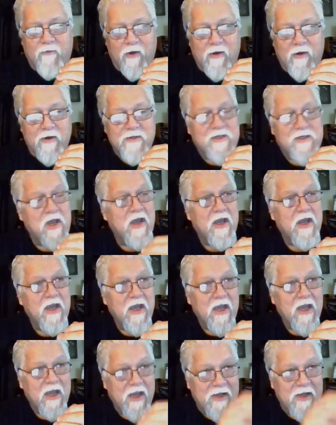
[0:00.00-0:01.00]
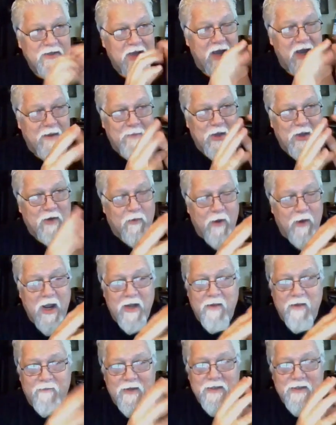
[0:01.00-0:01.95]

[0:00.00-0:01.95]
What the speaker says: figures he's got to be creative.